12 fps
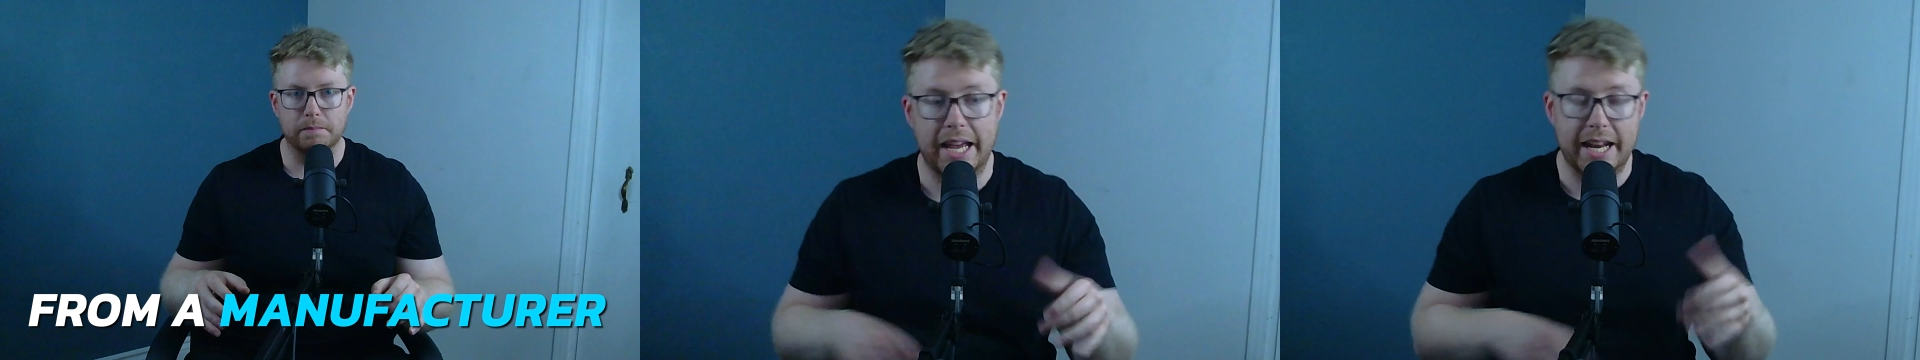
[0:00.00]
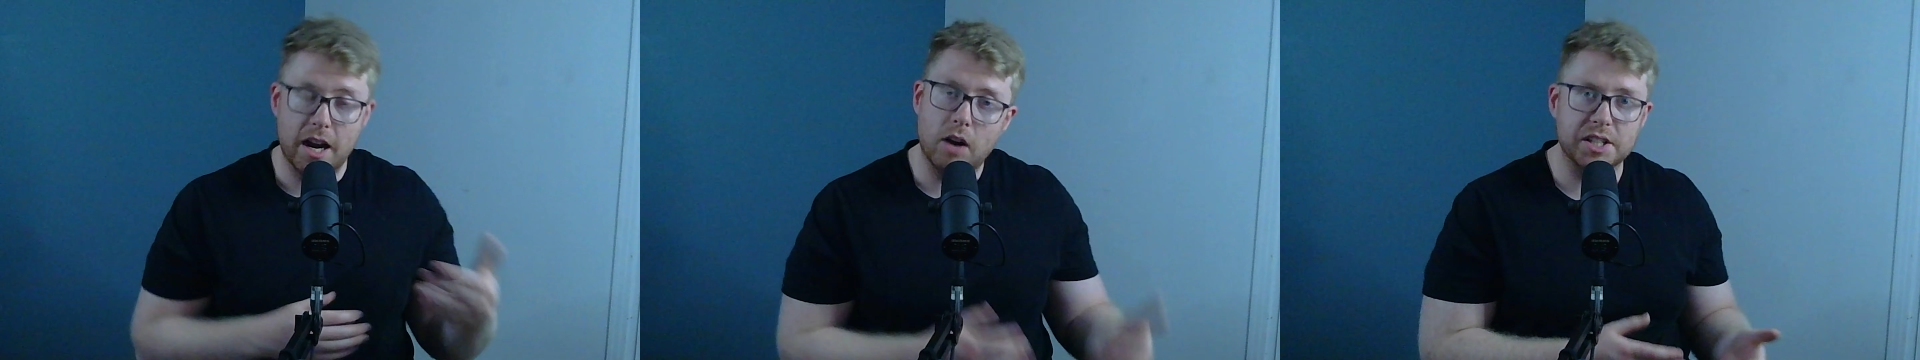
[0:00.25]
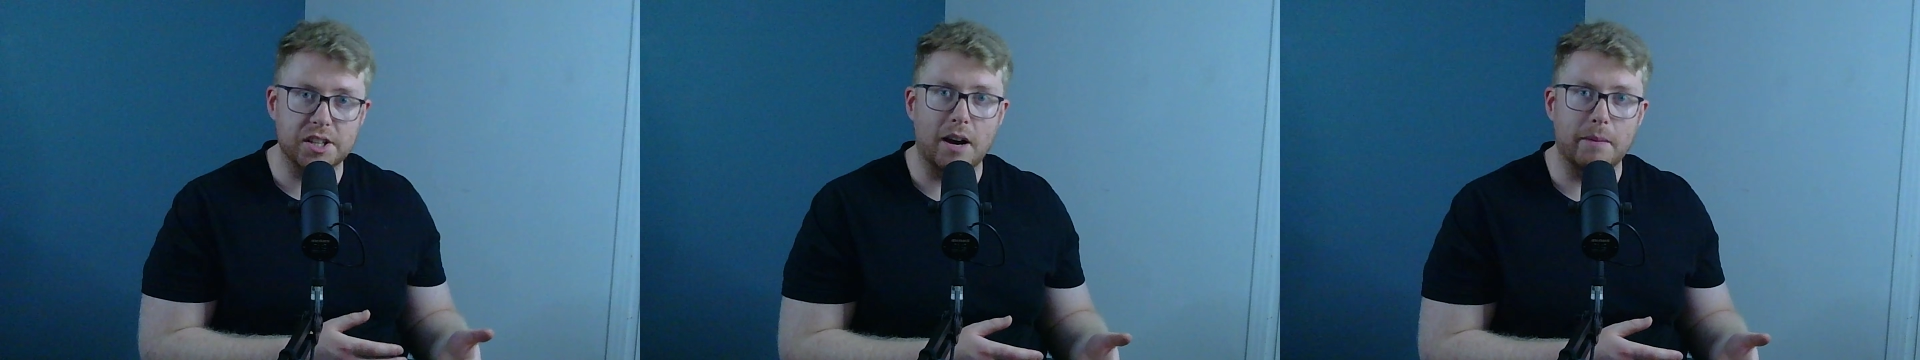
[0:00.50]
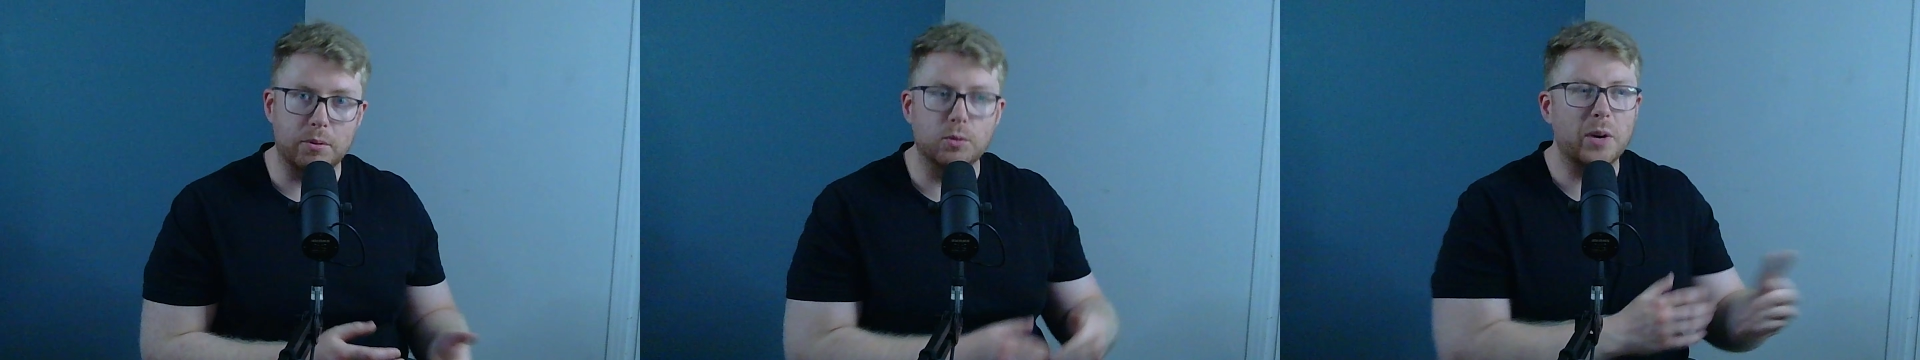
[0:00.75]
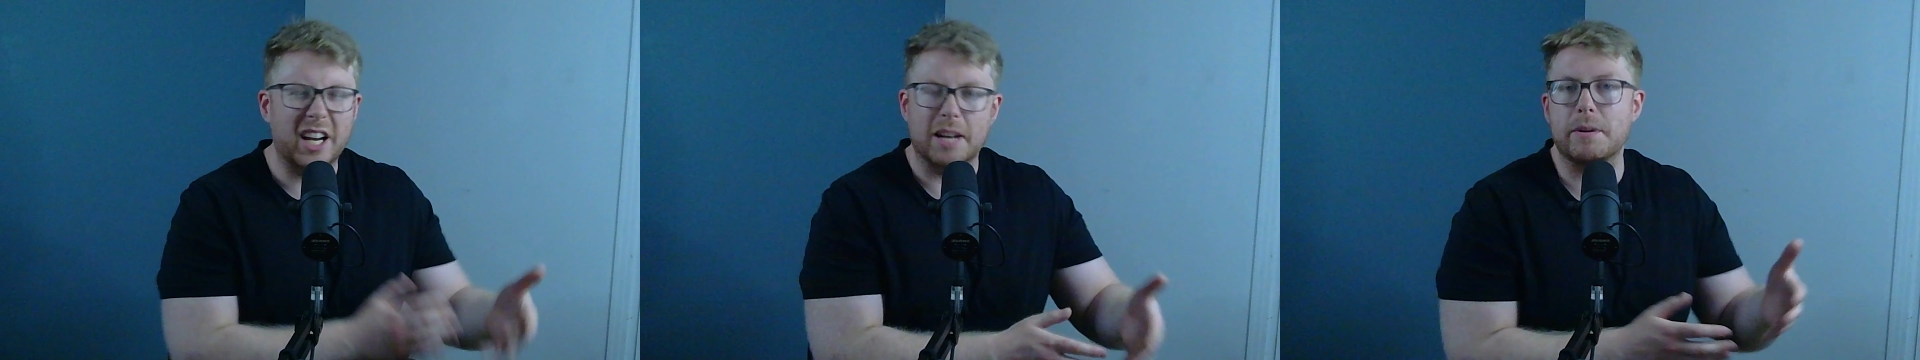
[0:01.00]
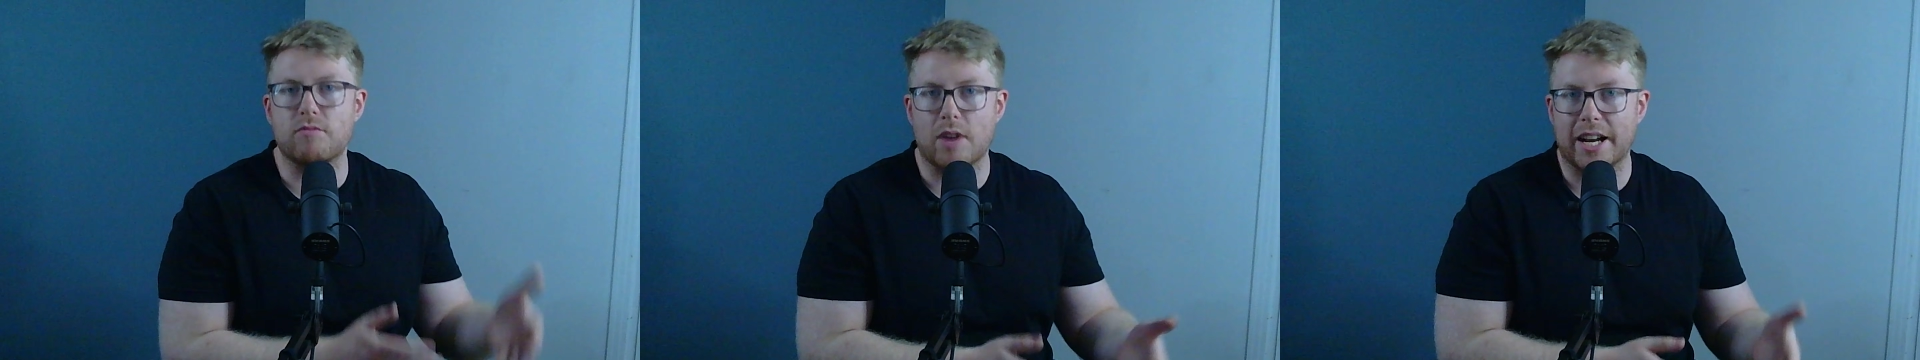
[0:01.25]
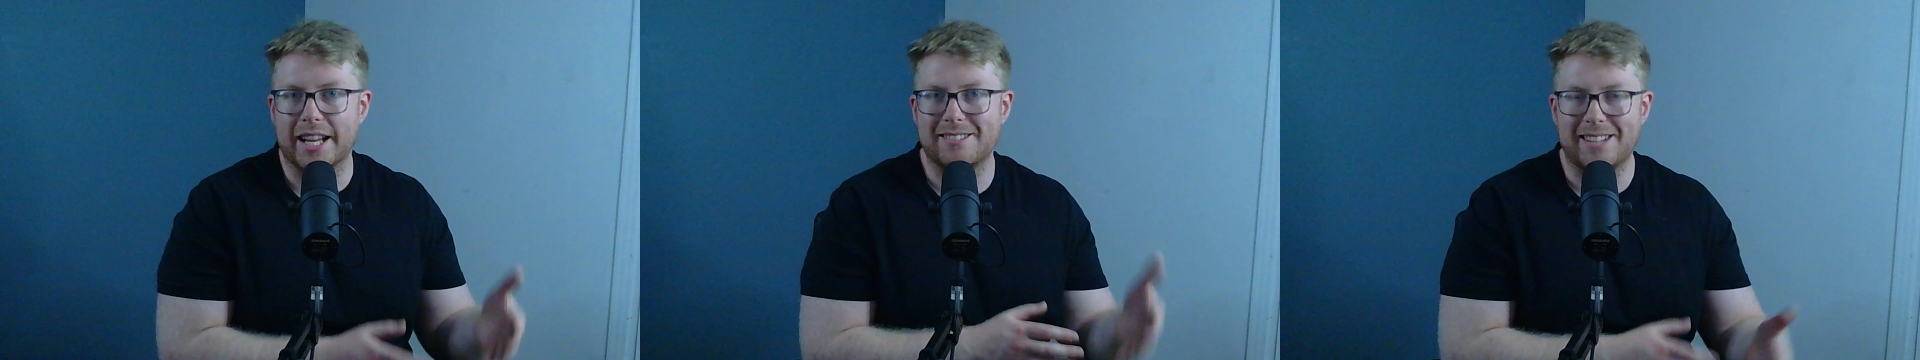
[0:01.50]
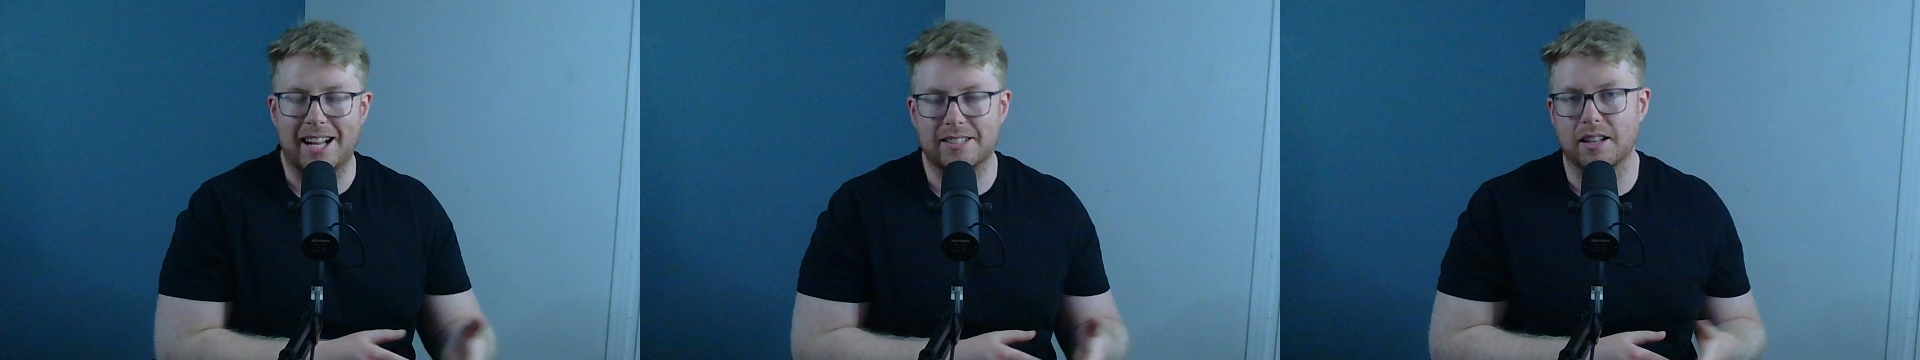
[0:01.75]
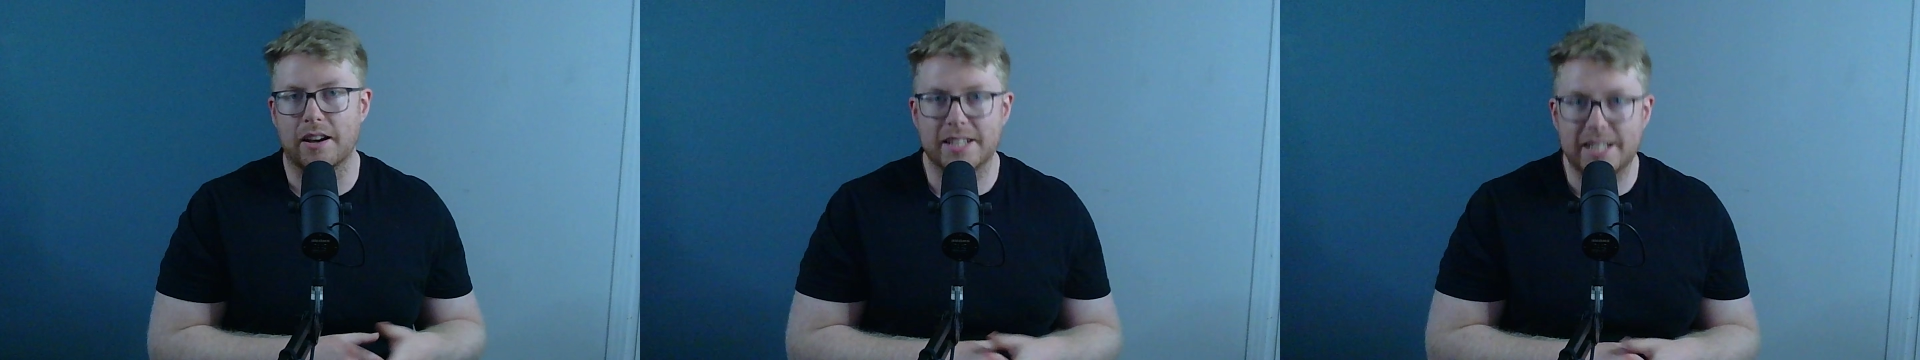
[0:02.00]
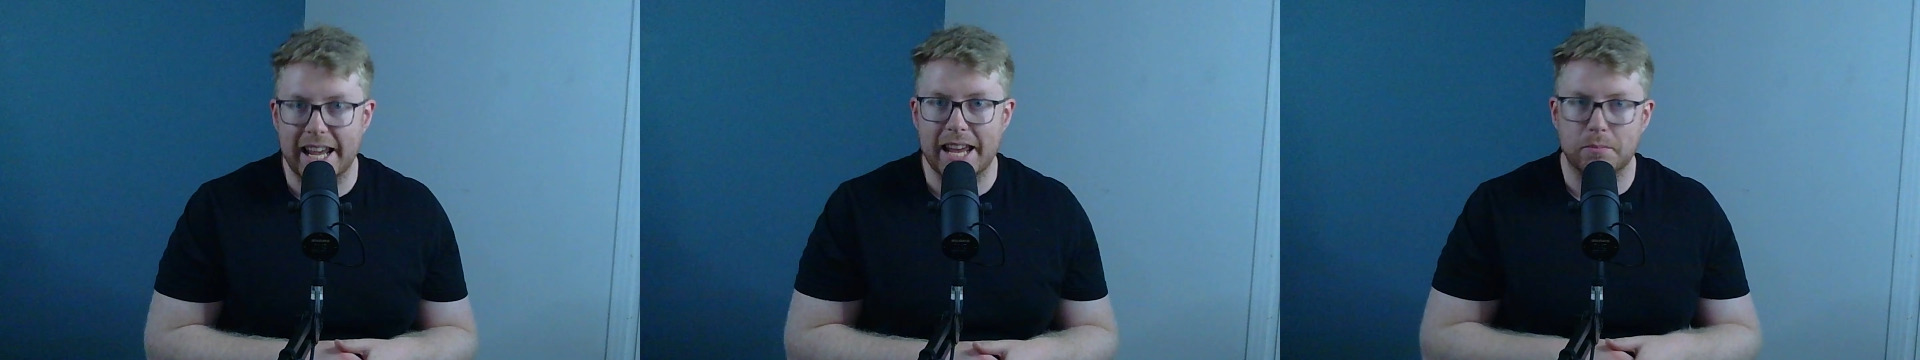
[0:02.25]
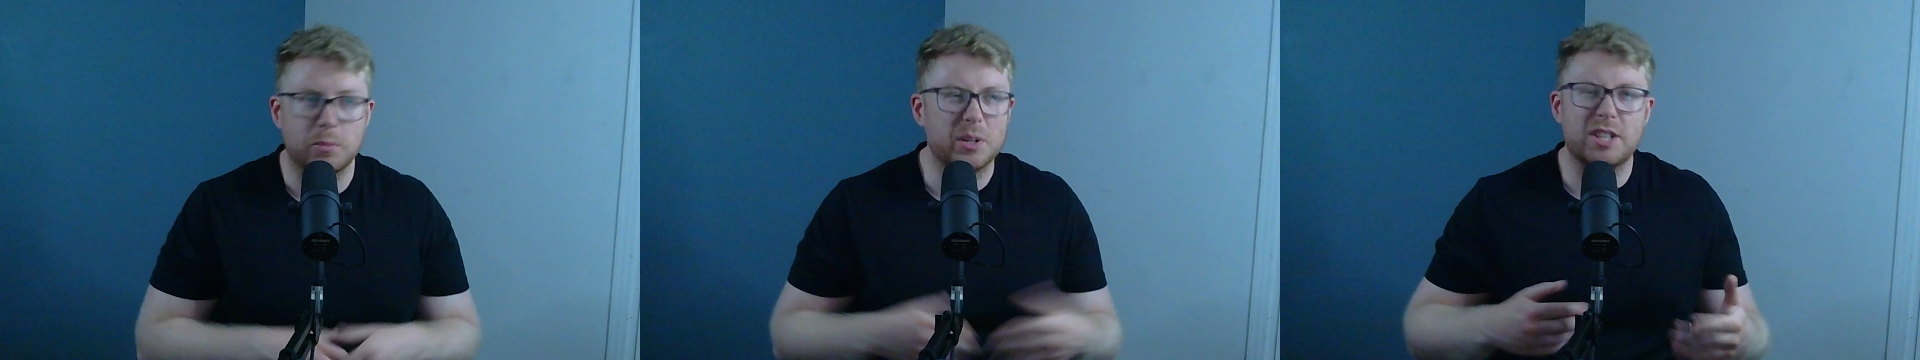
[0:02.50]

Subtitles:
In our example, we're going to be running a satellite team. We